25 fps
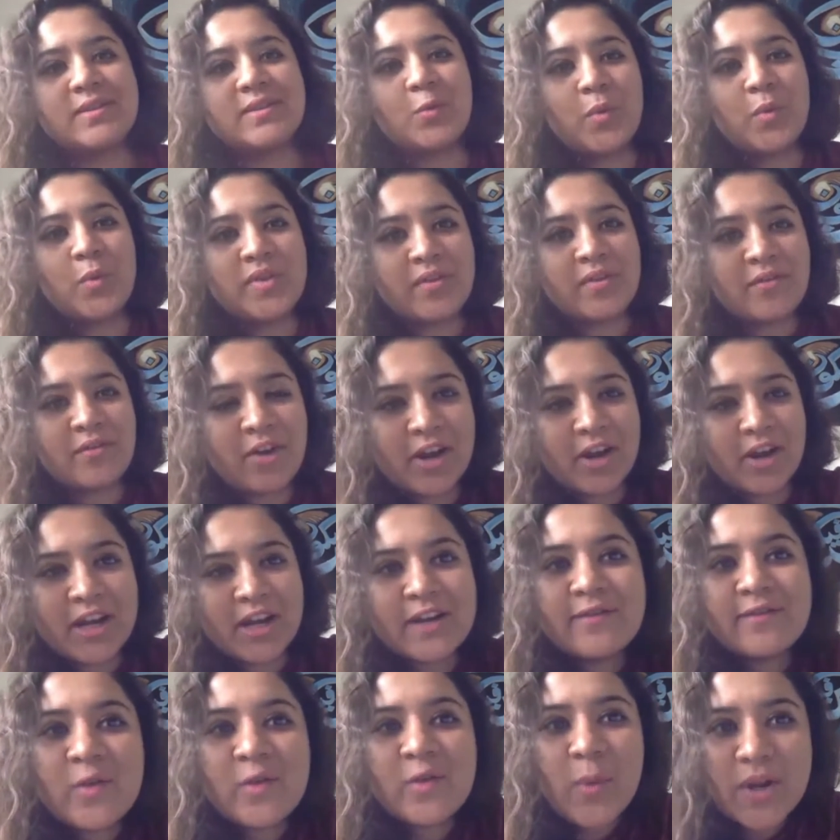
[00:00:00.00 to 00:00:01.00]
with a very
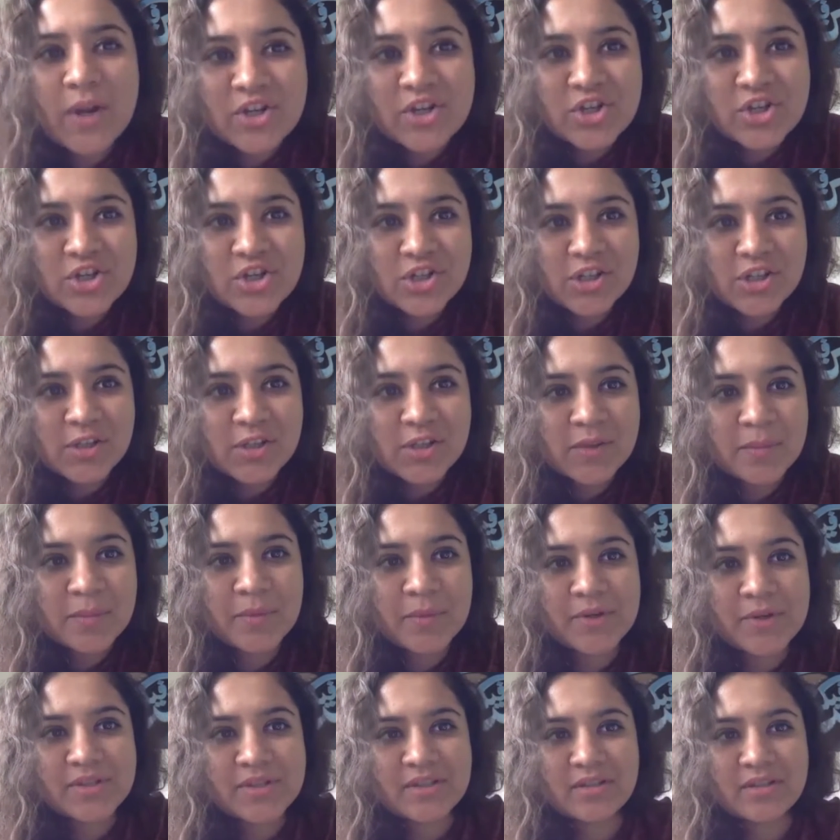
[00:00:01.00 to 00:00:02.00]
influential
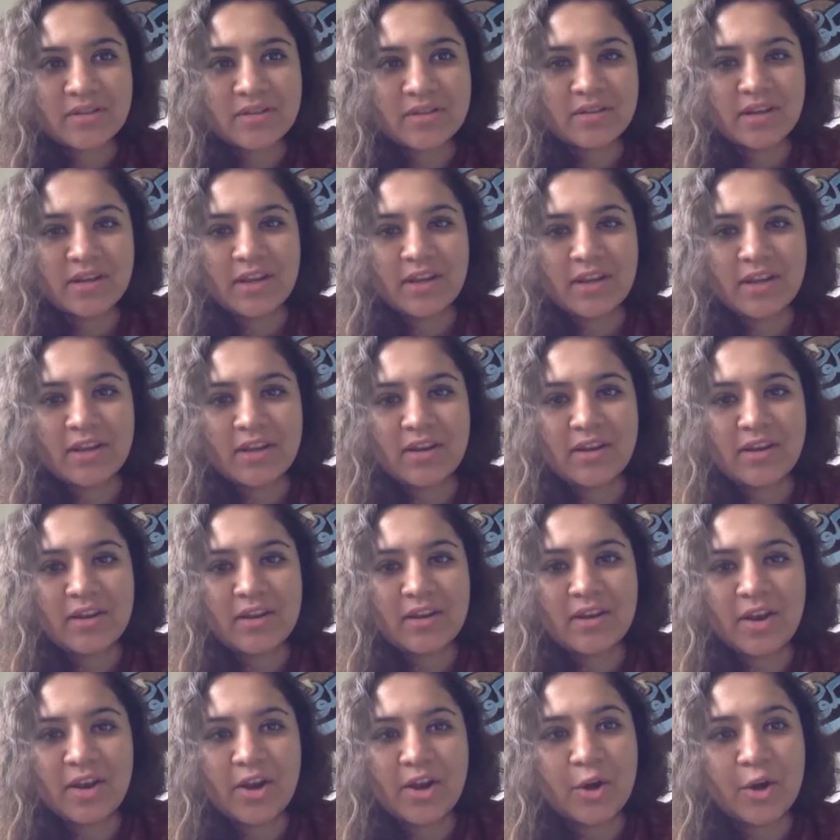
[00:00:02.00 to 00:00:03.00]
person
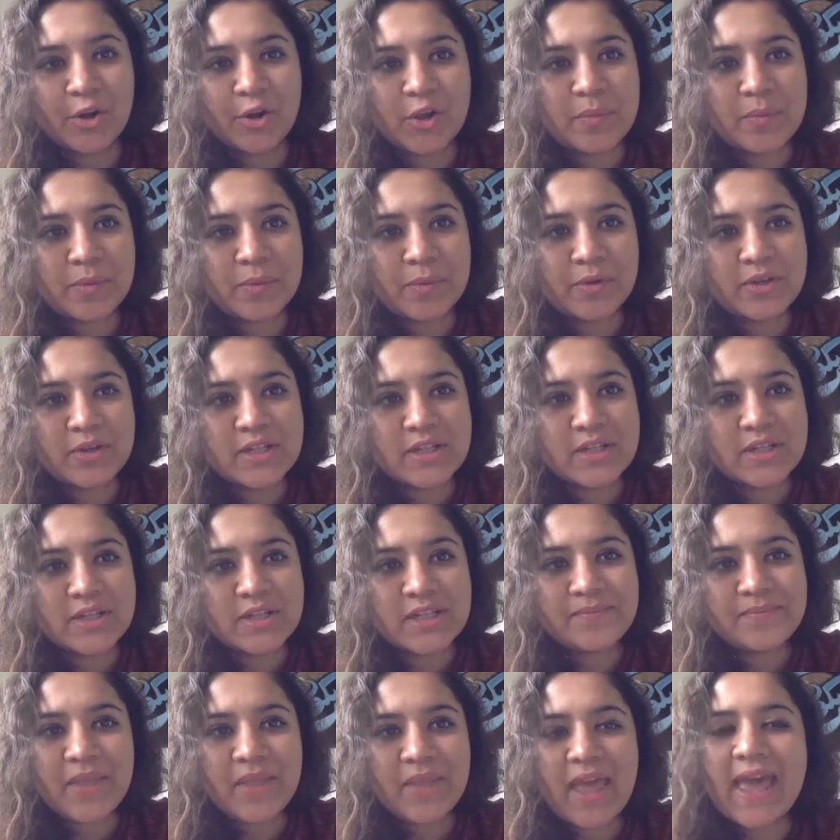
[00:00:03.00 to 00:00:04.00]
in her
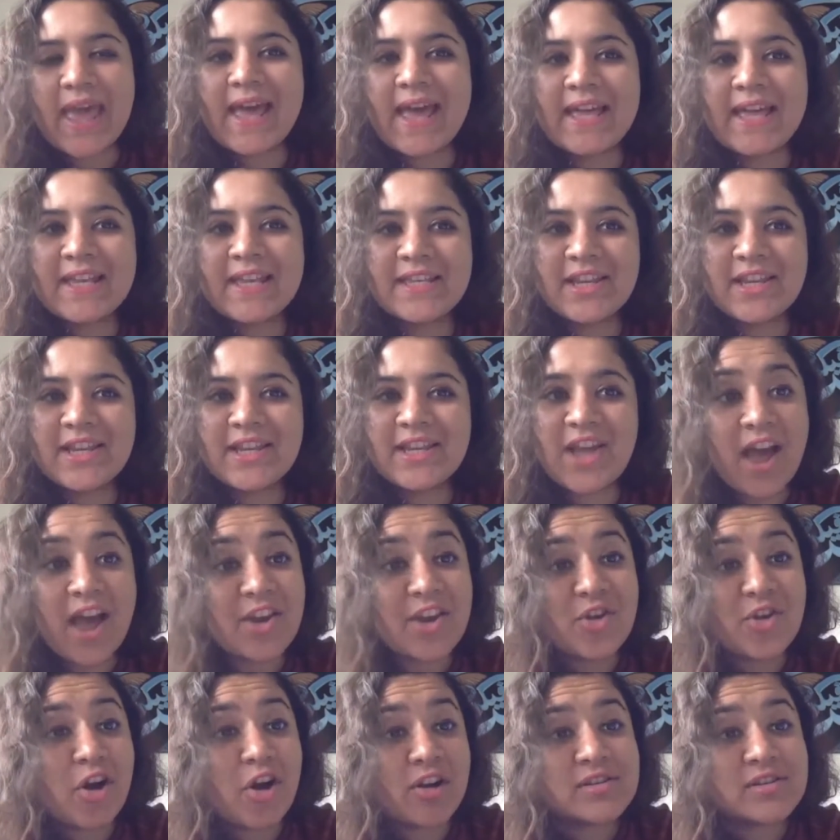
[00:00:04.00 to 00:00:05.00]
community and had
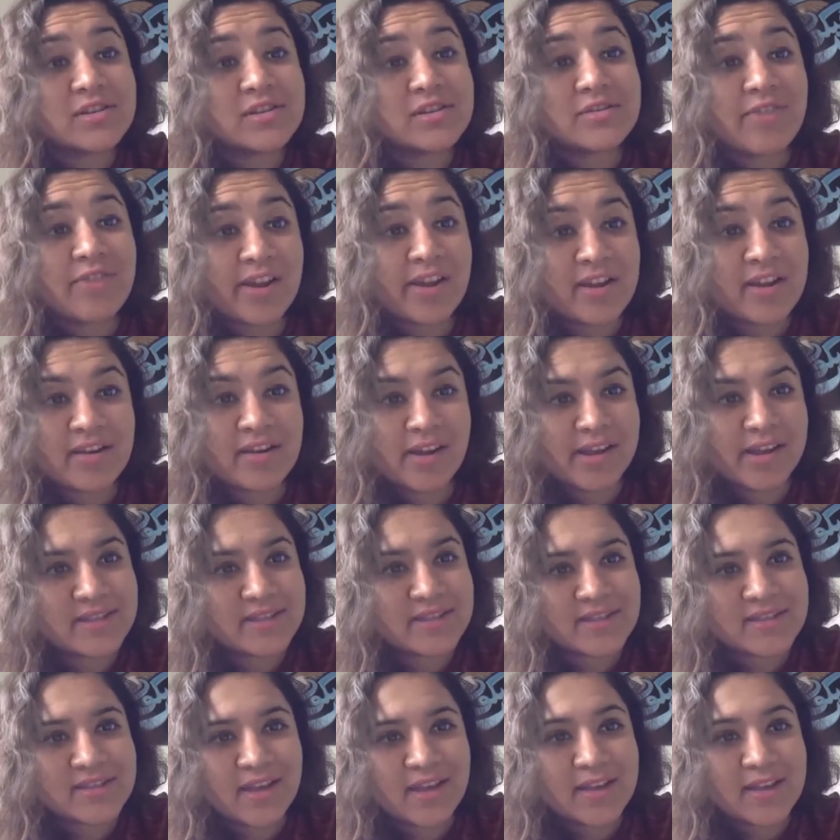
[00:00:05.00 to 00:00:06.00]
not recognized
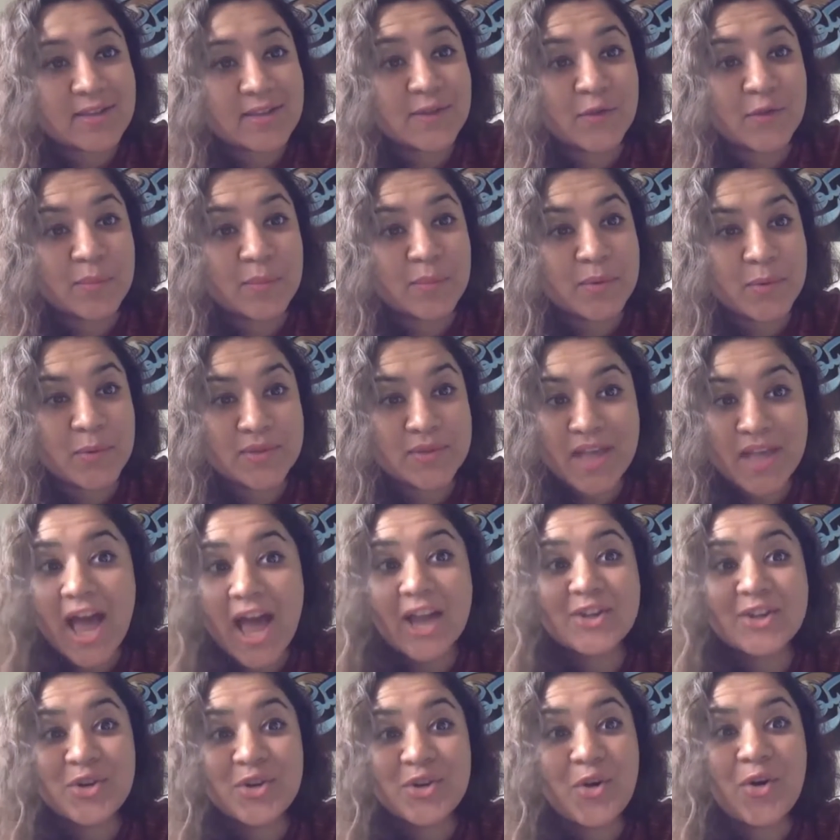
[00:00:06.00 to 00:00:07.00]
the signs of abuse
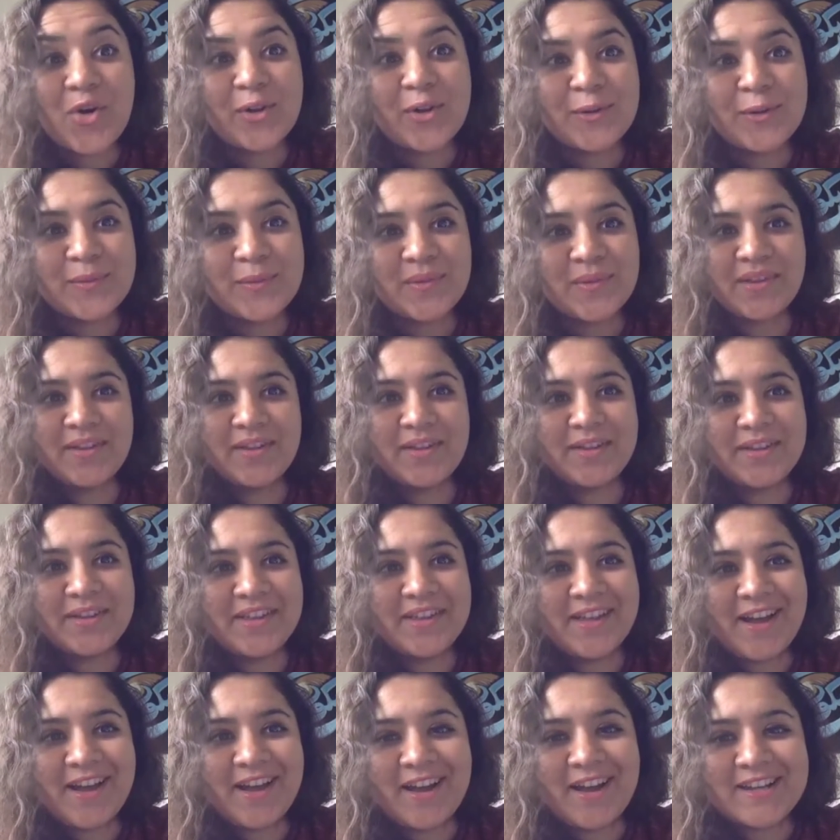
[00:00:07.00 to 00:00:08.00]
at all
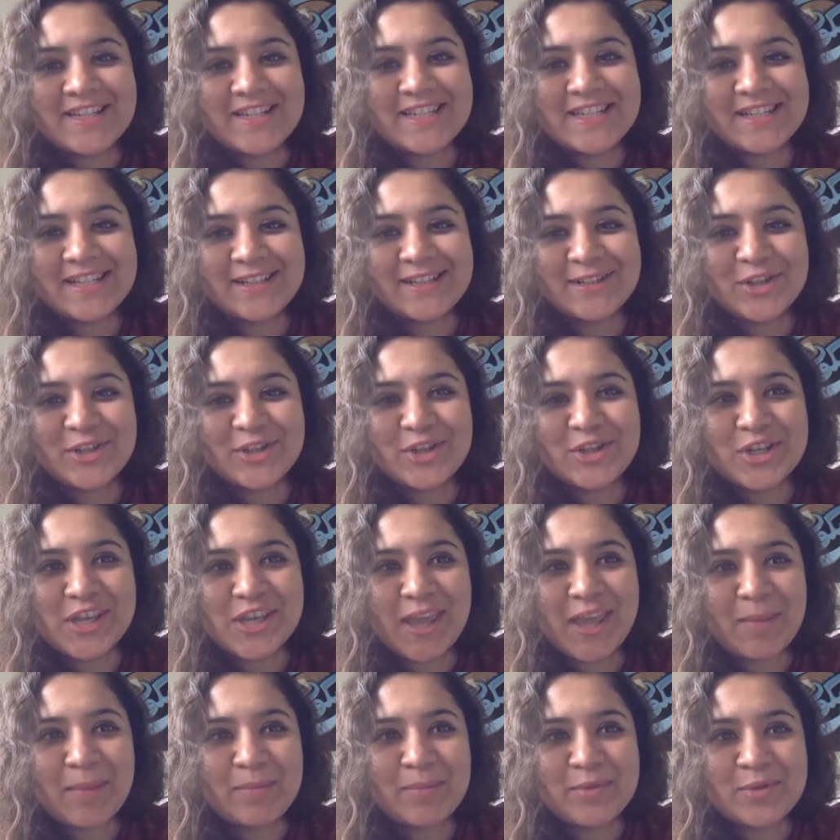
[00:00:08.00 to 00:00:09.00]
until she
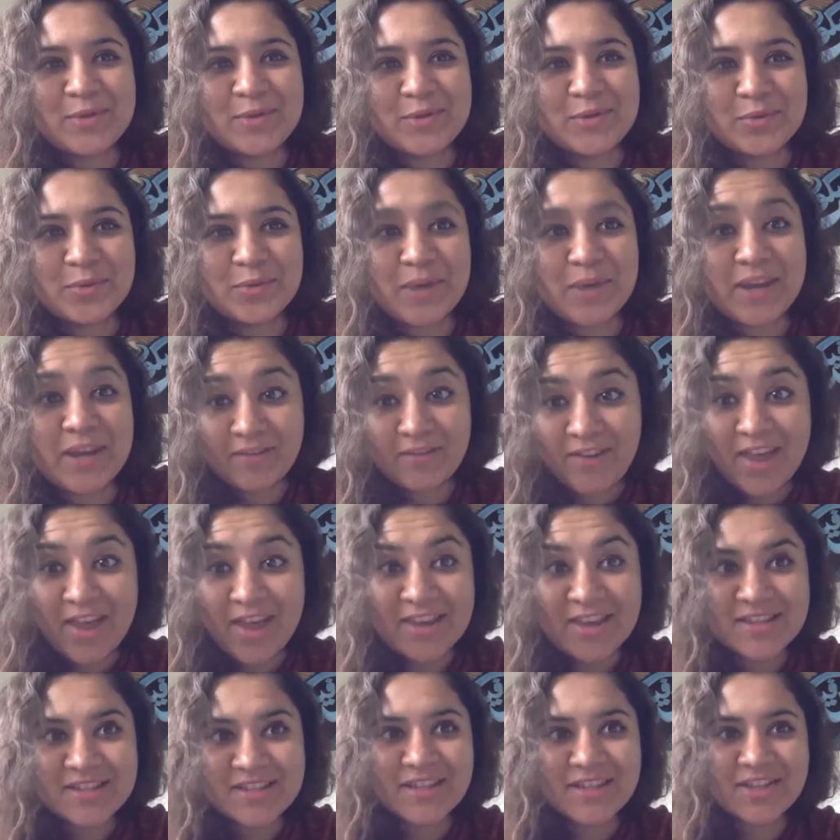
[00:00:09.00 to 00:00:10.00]
came to an
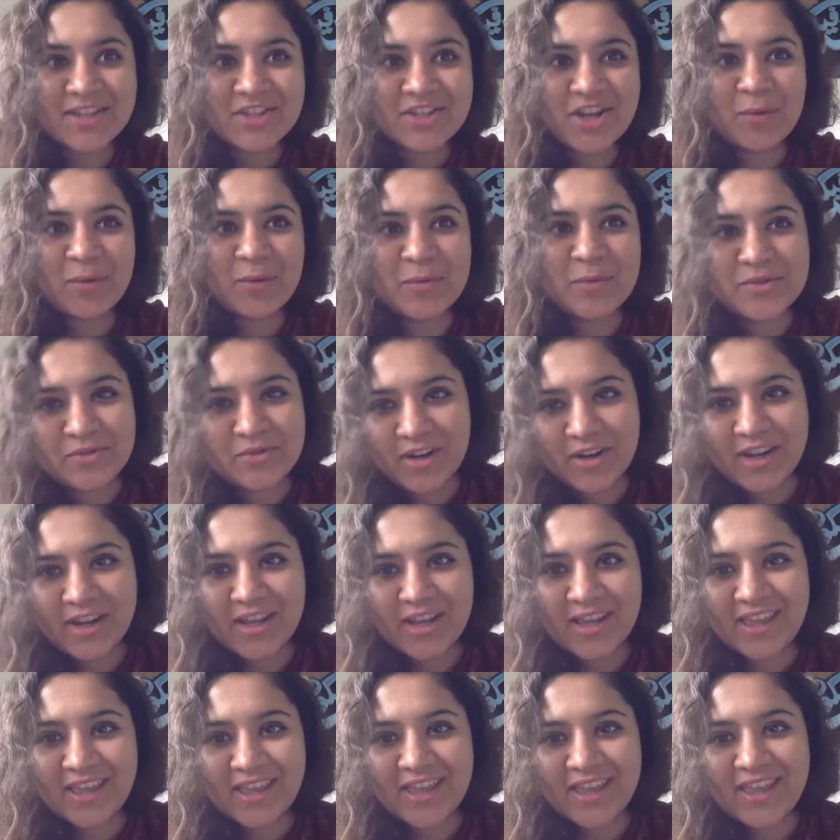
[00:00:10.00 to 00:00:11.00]
event that Chayn was
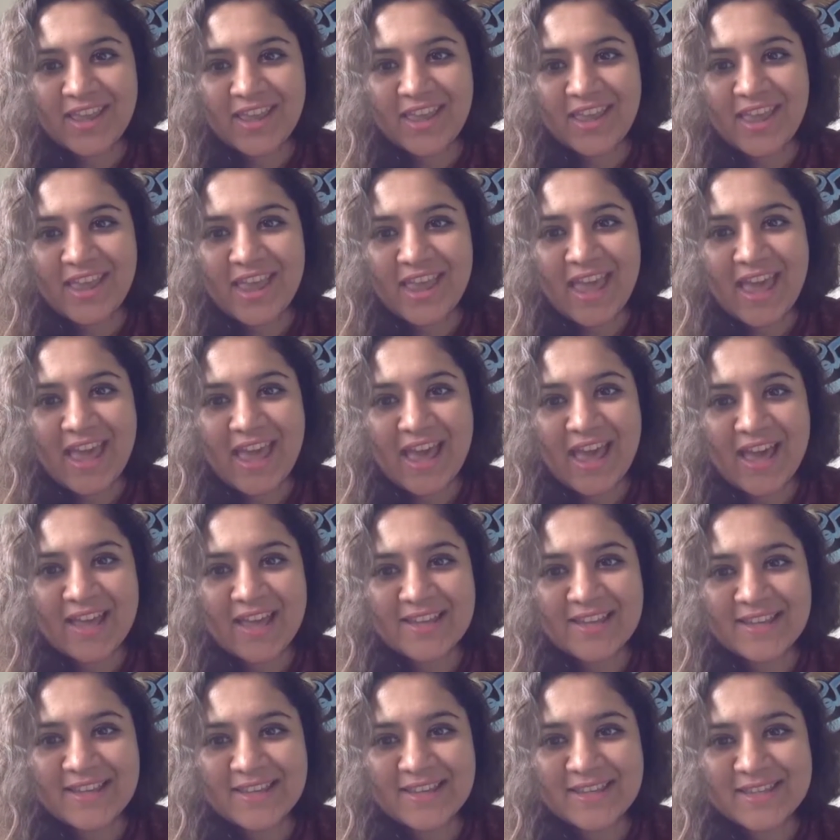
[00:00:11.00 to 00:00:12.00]
running.
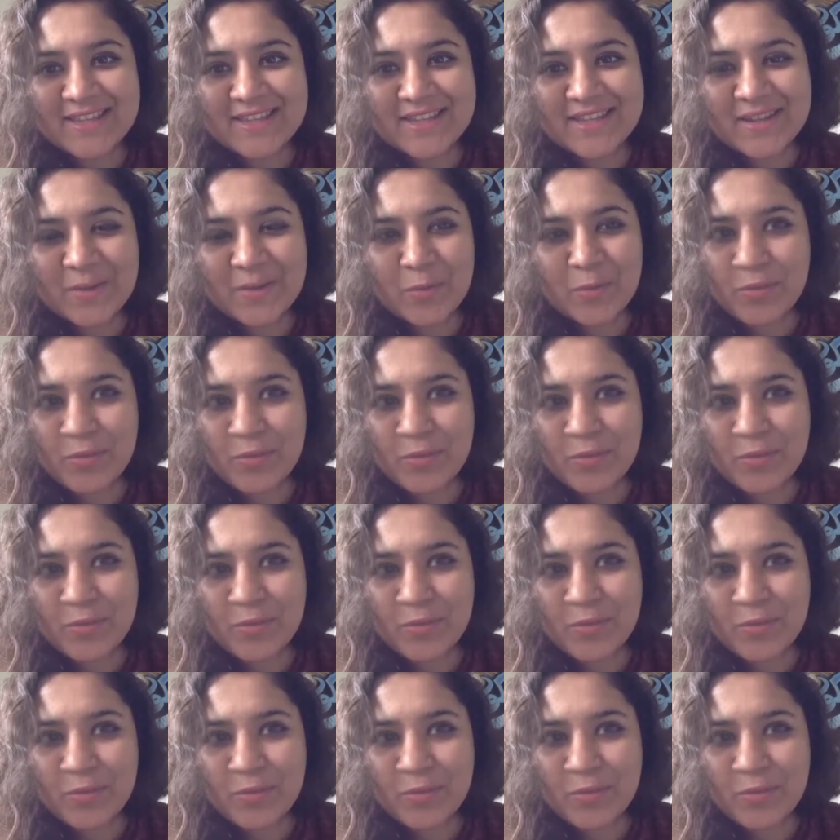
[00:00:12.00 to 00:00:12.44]
And